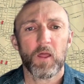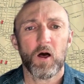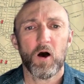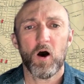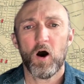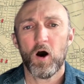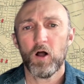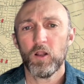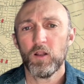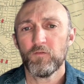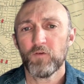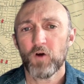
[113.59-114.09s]

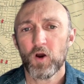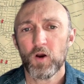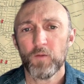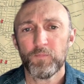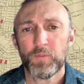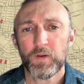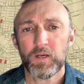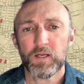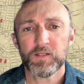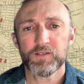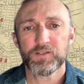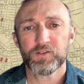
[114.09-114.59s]
All of our
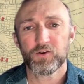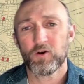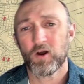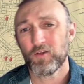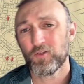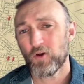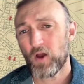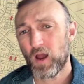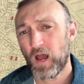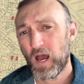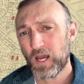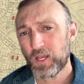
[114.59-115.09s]
pins are
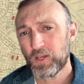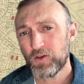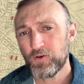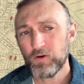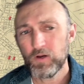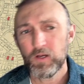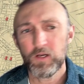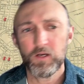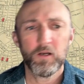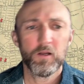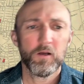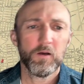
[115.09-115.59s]
either
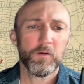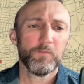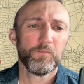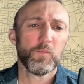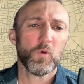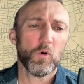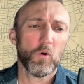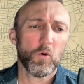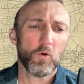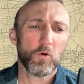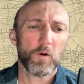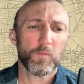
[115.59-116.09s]
accurate
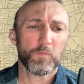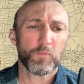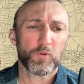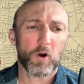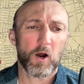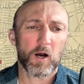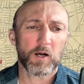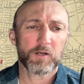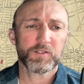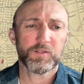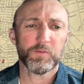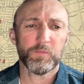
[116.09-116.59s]
or
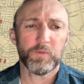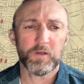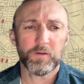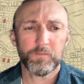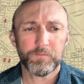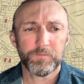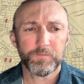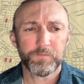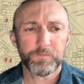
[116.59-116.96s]
approximate.